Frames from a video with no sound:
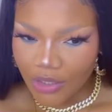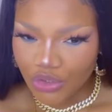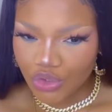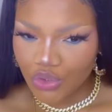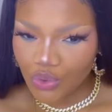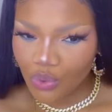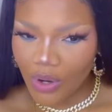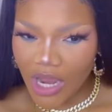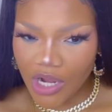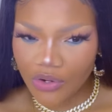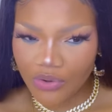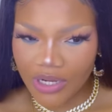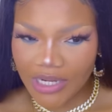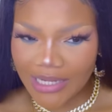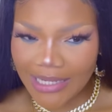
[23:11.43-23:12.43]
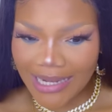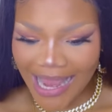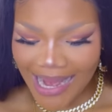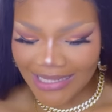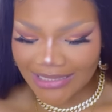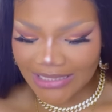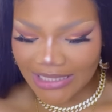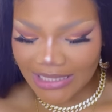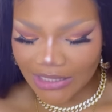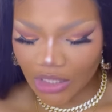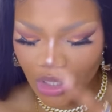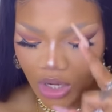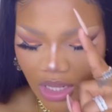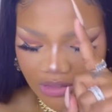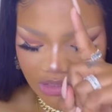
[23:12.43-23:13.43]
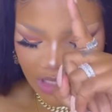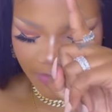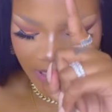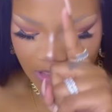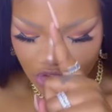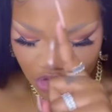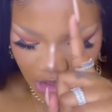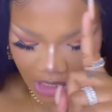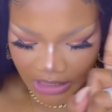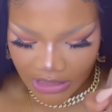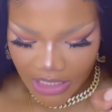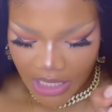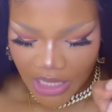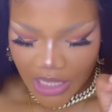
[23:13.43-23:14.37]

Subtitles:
219. The last time I checked,